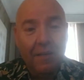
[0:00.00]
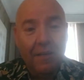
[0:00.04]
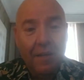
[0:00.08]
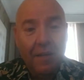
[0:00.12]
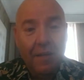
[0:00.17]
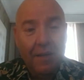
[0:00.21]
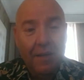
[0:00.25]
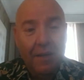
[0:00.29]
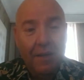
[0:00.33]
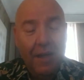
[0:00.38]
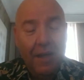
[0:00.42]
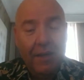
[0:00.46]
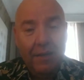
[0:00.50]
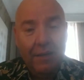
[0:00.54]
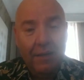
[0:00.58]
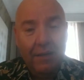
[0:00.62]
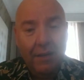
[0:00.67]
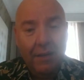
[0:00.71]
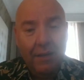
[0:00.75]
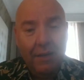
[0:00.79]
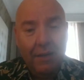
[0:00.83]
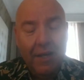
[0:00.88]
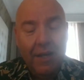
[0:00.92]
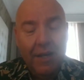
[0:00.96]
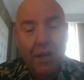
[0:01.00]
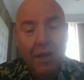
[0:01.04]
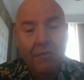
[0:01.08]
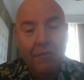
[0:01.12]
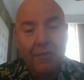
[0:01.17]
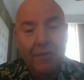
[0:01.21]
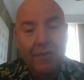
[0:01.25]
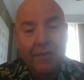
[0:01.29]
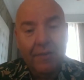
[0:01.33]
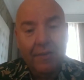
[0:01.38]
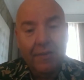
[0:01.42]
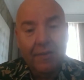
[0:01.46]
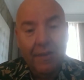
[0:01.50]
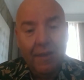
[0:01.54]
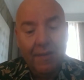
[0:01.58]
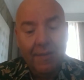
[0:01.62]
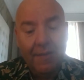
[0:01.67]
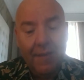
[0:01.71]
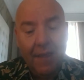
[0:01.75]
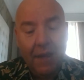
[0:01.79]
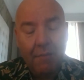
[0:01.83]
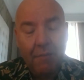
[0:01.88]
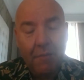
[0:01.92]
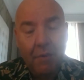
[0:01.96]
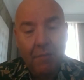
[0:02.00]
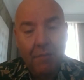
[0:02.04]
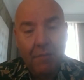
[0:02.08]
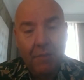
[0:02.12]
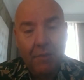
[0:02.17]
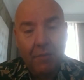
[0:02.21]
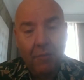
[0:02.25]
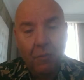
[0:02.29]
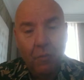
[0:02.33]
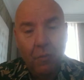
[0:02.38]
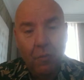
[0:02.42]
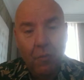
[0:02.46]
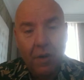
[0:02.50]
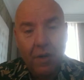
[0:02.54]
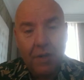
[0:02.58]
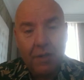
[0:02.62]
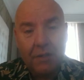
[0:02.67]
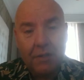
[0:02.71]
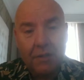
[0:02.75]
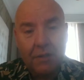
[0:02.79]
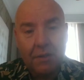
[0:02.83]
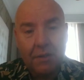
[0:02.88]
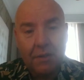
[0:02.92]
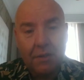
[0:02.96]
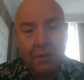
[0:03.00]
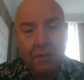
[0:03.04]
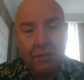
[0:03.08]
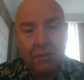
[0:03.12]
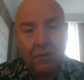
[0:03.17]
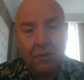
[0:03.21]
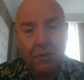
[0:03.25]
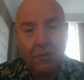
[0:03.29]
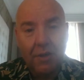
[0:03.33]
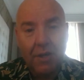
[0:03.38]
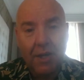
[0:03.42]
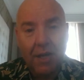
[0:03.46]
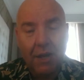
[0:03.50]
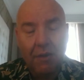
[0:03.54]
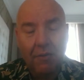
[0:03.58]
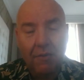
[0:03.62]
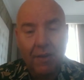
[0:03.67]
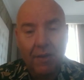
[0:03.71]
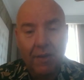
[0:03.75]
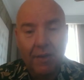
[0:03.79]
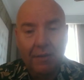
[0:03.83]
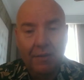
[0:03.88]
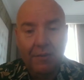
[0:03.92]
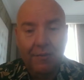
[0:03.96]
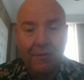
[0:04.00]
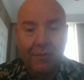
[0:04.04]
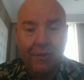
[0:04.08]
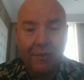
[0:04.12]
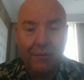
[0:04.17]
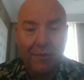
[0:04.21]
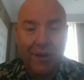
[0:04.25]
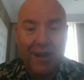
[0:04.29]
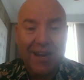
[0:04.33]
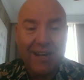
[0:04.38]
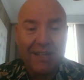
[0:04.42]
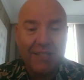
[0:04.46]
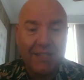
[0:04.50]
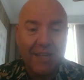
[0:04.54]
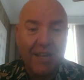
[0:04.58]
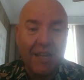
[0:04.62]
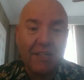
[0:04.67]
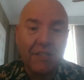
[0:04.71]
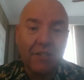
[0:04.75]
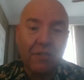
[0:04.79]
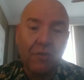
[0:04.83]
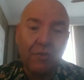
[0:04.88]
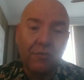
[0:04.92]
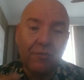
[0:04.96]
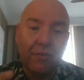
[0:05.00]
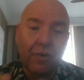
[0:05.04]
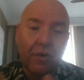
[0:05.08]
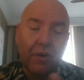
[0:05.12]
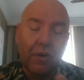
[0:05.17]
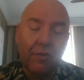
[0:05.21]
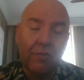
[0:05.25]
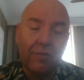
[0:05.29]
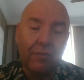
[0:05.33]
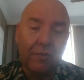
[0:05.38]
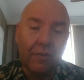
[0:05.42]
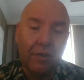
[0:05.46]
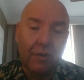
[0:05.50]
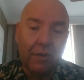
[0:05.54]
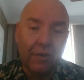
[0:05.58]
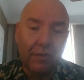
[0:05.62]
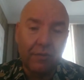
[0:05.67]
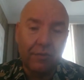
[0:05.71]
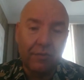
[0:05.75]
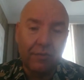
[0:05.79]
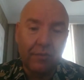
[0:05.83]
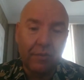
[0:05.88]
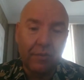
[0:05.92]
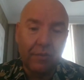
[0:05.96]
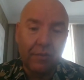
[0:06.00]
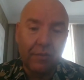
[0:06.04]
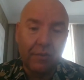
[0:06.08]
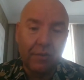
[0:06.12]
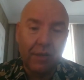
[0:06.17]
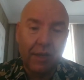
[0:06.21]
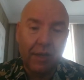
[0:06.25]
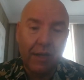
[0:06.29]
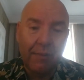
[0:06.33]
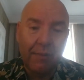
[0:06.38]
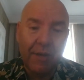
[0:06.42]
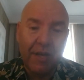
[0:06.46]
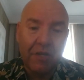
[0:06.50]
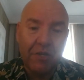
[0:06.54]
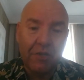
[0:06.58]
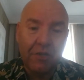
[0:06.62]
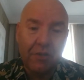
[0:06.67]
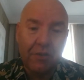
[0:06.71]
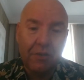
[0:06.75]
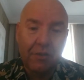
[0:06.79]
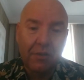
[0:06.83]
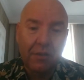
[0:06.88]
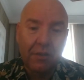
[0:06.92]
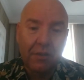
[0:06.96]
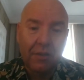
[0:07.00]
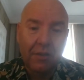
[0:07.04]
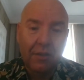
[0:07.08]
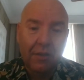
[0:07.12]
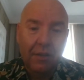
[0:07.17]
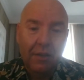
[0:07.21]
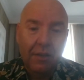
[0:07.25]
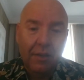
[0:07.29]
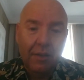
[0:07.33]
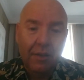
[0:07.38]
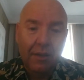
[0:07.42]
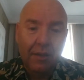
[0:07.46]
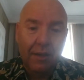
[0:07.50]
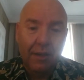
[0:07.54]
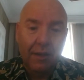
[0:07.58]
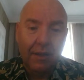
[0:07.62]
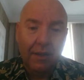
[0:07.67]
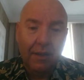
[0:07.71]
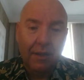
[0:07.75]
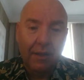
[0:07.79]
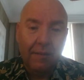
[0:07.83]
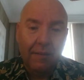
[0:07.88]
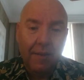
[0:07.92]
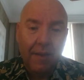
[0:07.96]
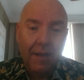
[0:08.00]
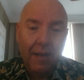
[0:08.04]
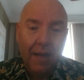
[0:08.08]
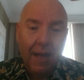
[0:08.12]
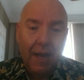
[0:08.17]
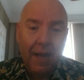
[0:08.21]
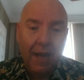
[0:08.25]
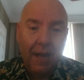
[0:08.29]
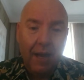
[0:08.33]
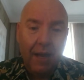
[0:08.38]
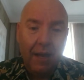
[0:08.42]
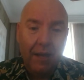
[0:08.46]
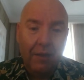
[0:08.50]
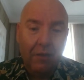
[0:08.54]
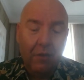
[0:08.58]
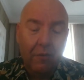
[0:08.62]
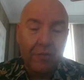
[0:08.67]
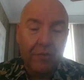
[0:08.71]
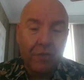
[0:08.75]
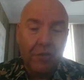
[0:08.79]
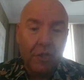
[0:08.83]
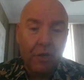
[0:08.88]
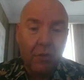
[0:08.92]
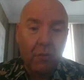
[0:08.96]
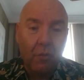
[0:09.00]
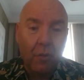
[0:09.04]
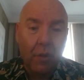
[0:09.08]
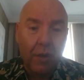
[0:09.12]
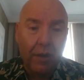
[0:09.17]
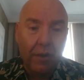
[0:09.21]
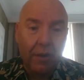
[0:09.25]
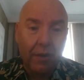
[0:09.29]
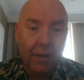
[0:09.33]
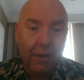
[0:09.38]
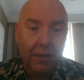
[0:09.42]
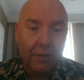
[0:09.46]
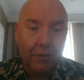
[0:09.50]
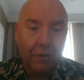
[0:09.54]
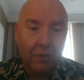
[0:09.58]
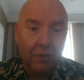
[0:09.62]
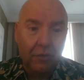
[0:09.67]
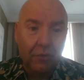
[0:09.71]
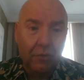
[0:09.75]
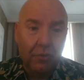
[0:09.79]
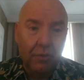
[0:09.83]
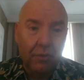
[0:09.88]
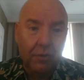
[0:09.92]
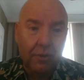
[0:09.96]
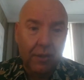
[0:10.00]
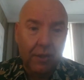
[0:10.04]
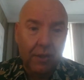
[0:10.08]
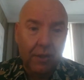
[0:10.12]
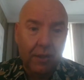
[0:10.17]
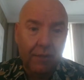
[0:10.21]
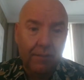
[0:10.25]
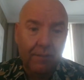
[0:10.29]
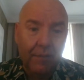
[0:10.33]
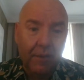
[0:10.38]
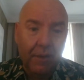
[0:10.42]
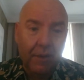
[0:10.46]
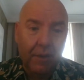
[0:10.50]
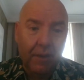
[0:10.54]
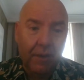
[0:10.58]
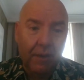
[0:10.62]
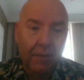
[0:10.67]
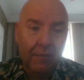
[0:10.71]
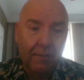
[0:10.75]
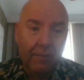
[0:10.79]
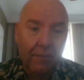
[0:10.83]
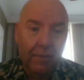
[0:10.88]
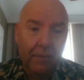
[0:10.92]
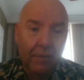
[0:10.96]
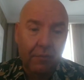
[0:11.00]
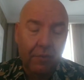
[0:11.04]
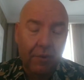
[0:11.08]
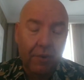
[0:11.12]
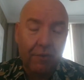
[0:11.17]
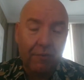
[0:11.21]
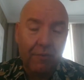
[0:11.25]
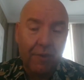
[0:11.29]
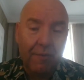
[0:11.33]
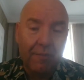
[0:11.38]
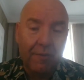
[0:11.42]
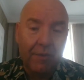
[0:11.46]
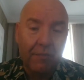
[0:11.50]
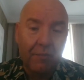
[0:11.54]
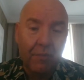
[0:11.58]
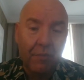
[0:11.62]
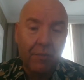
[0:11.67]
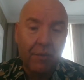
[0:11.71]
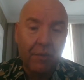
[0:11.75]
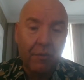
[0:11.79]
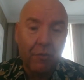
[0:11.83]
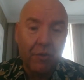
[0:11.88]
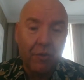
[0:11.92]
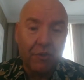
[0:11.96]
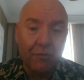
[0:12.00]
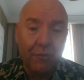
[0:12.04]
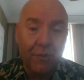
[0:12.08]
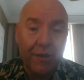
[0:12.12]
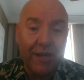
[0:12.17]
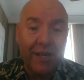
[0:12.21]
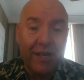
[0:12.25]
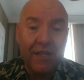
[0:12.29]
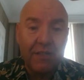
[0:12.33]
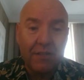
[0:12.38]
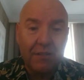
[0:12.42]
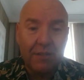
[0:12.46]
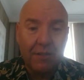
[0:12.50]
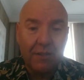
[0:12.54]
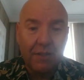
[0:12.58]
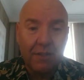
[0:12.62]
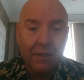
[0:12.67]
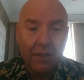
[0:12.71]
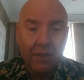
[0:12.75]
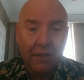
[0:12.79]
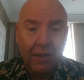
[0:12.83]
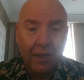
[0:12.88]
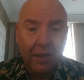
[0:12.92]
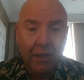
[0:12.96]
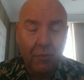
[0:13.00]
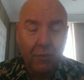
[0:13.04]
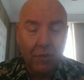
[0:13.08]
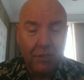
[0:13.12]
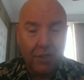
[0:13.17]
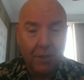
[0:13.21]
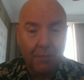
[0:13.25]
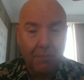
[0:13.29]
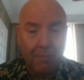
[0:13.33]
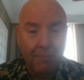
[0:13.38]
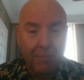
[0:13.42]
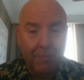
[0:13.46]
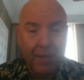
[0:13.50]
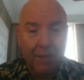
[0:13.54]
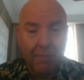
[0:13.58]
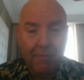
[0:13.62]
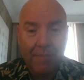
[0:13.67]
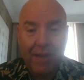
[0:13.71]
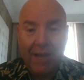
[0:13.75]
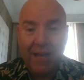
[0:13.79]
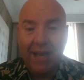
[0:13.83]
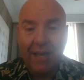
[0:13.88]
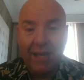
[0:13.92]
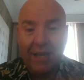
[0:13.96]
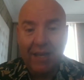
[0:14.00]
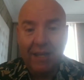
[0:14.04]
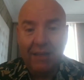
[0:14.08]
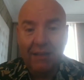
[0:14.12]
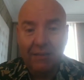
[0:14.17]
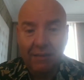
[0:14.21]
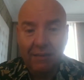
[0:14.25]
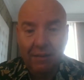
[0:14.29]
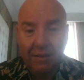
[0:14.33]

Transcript: Lucky enough, in that moment was somehow a little bit renaissance of animation. Uh, and obviously, when as soon the Roger Rabbit movie was released, it was a big mega hit.